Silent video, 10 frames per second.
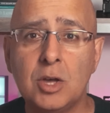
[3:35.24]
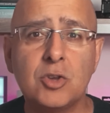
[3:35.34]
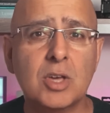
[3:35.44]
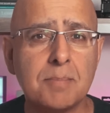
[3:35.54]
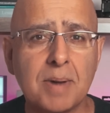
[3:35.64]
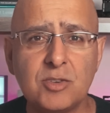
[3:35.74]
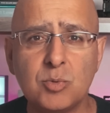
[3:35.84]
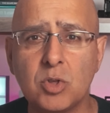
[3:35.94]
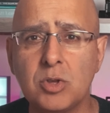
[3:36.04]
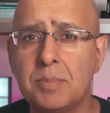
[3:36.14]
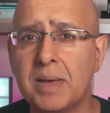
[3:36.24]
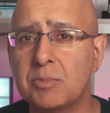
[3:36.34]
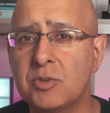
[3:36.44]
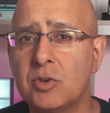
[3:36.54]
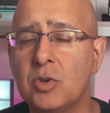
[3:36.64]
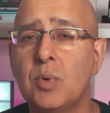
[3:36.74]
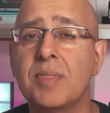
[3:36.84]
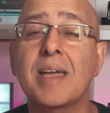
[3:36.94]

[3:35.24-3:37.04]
You can imagine what you'd be able to do with